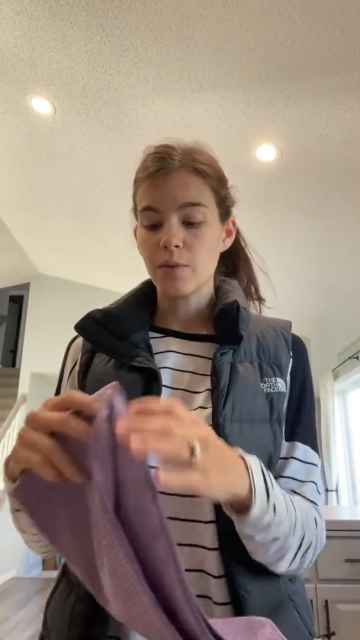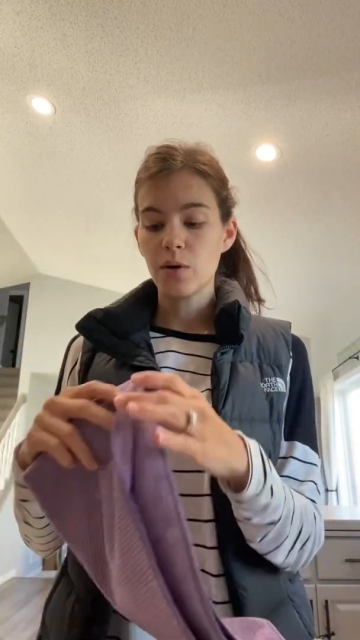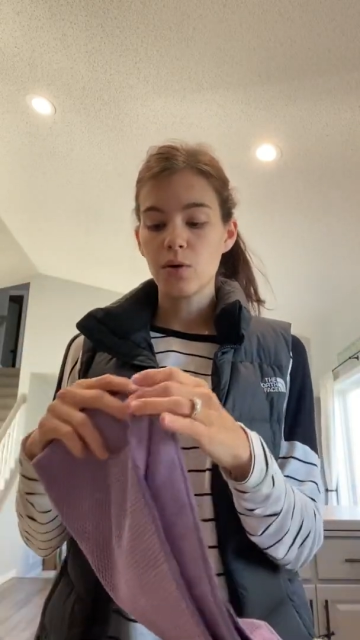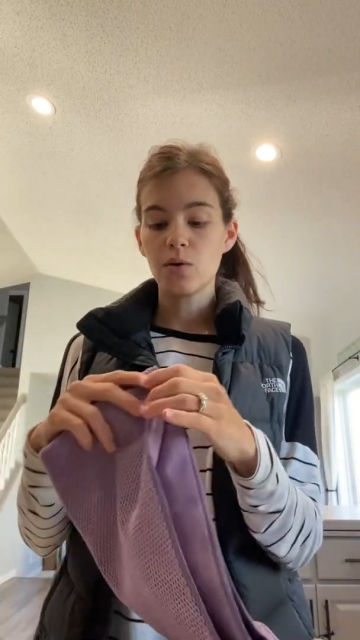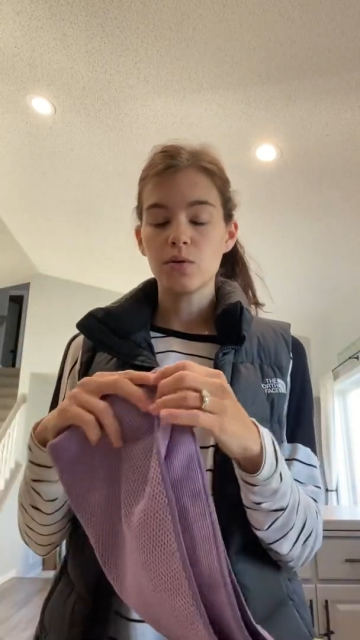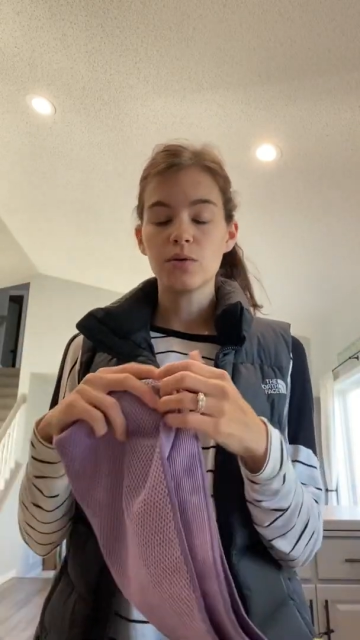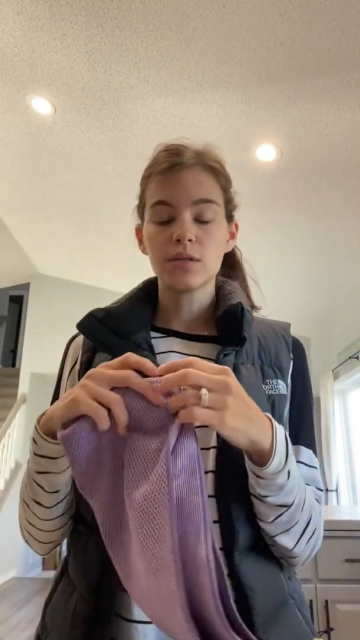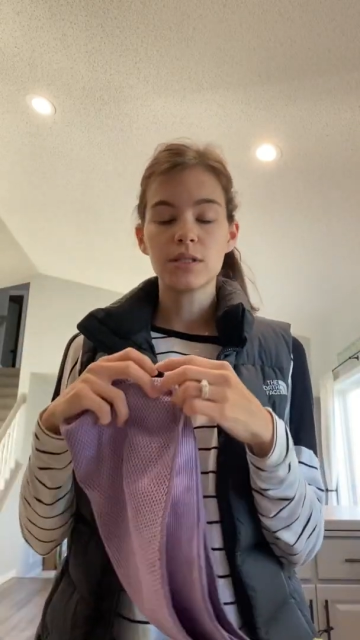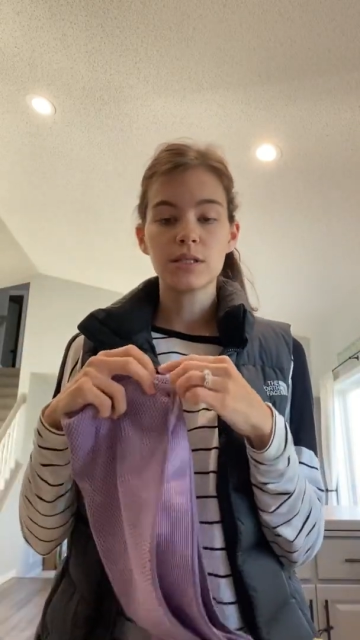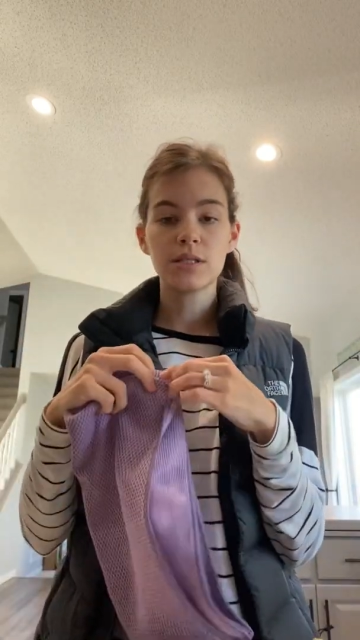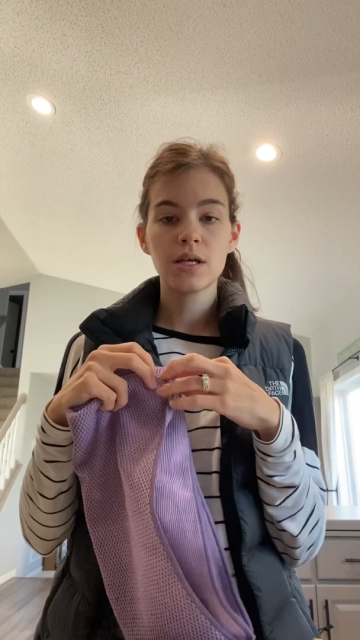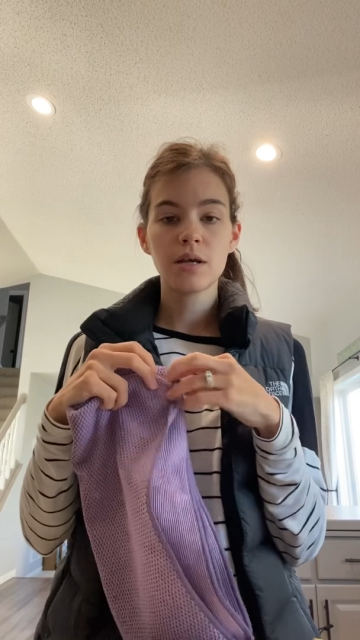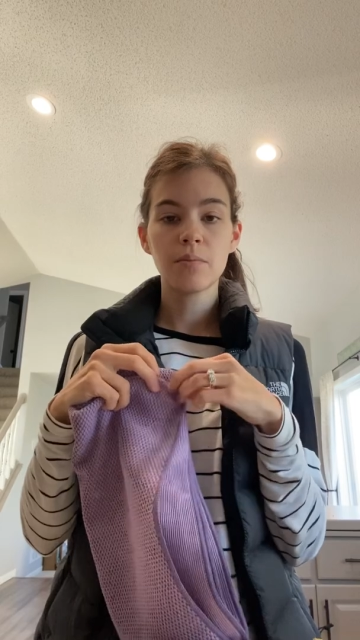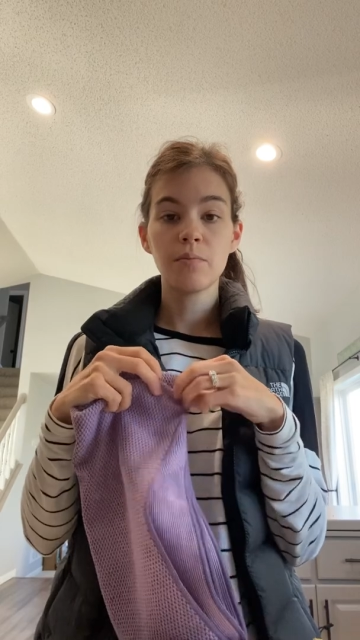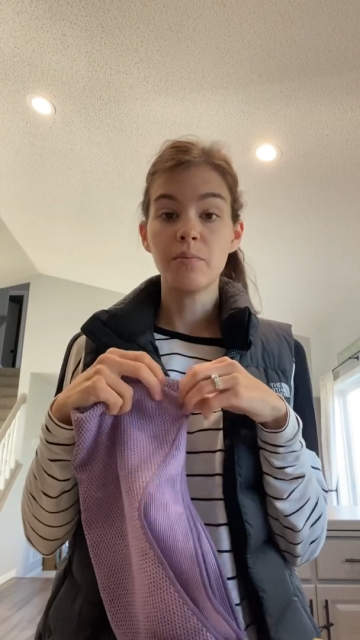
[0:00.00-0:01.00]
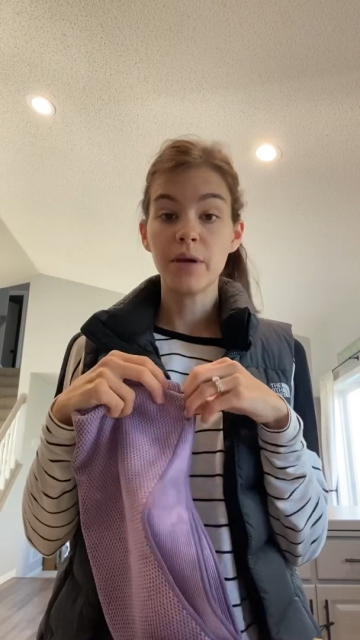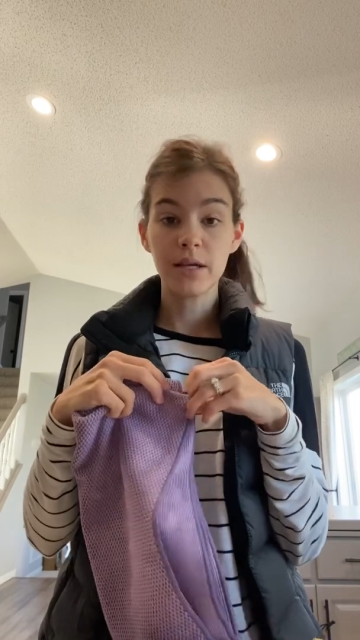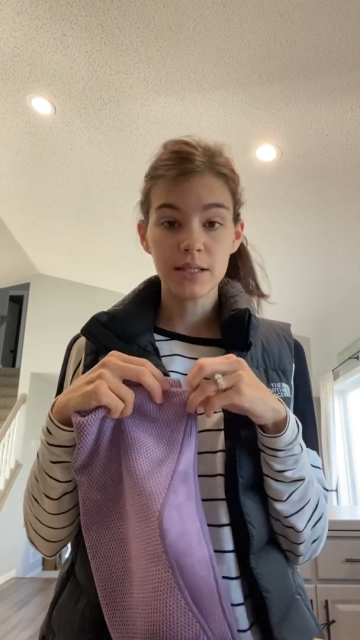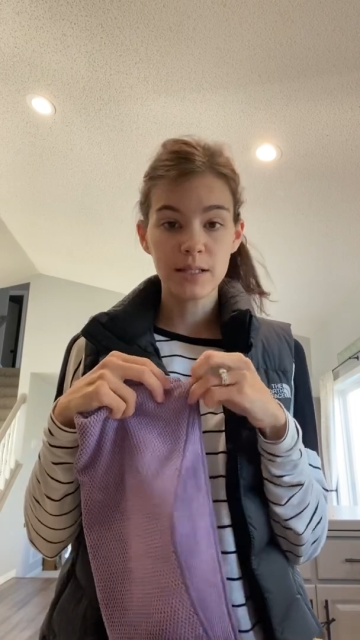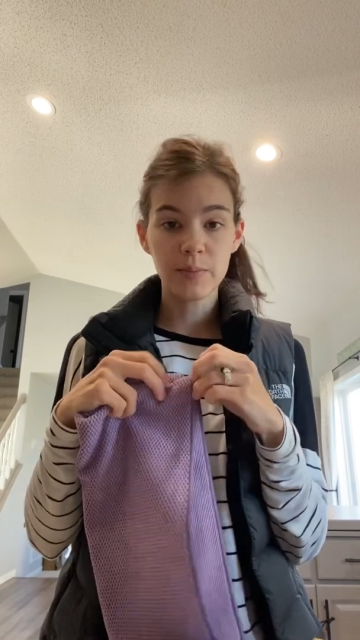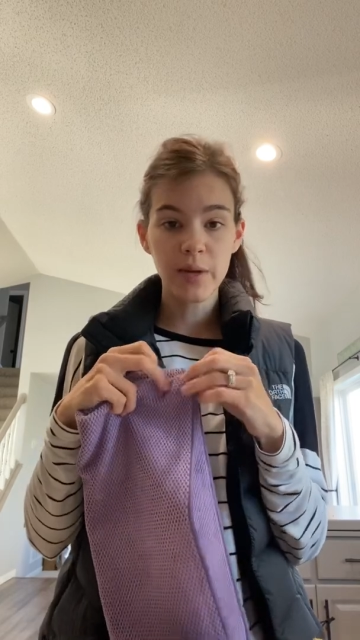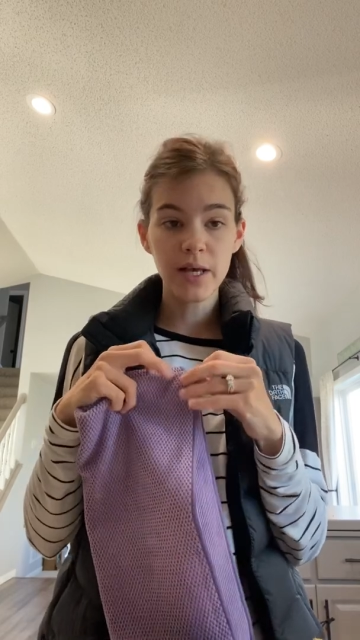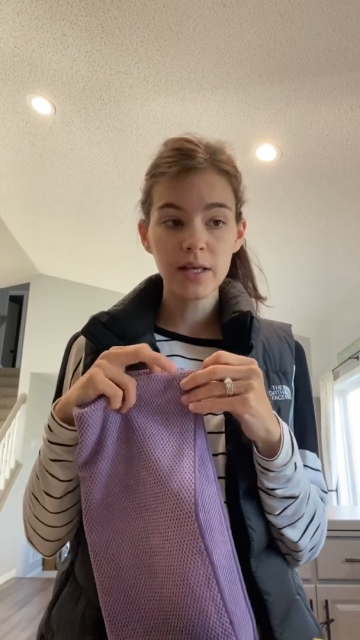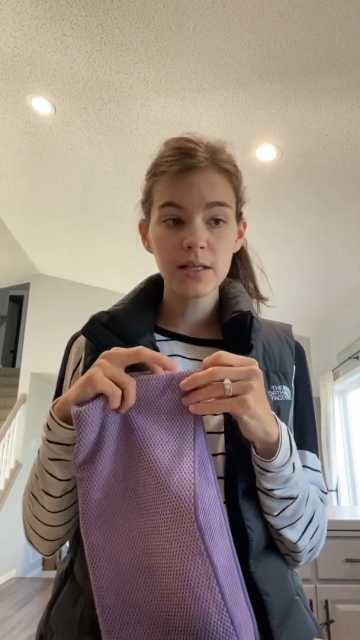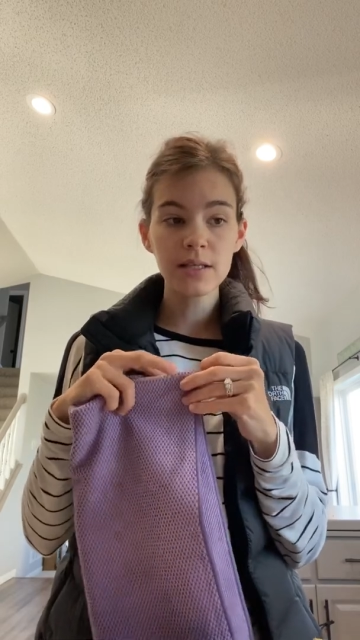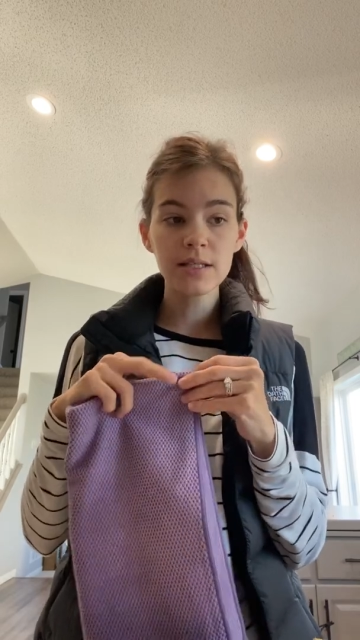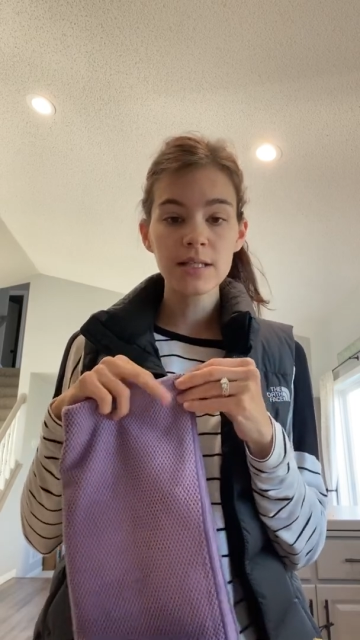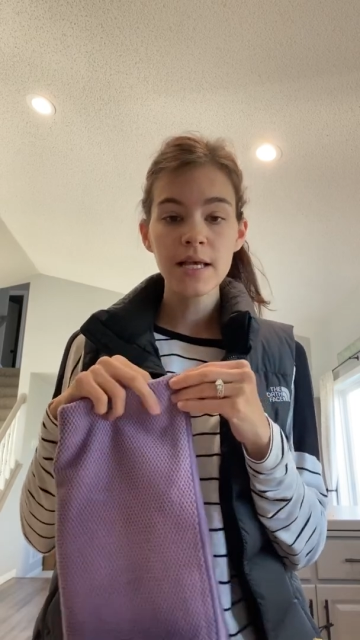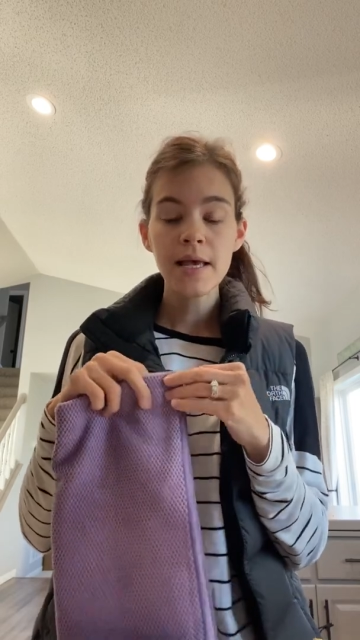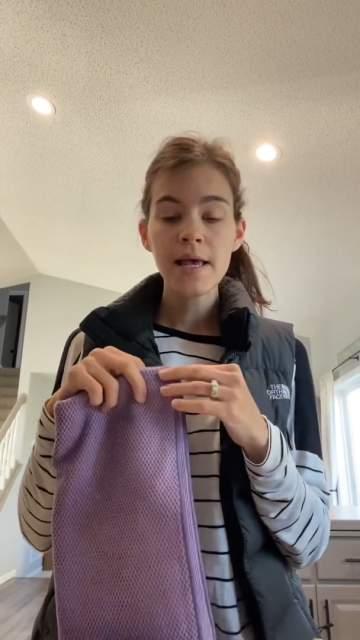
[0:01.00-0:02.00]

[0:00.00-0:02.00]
those big spills.